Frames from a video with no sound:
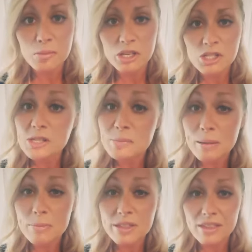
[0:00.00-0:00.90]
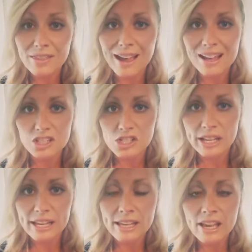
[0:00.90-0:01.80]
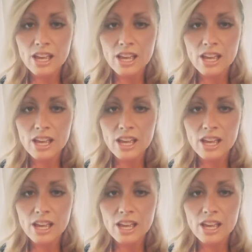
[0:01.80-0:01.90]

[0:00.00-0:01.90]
but it just made me think that actually,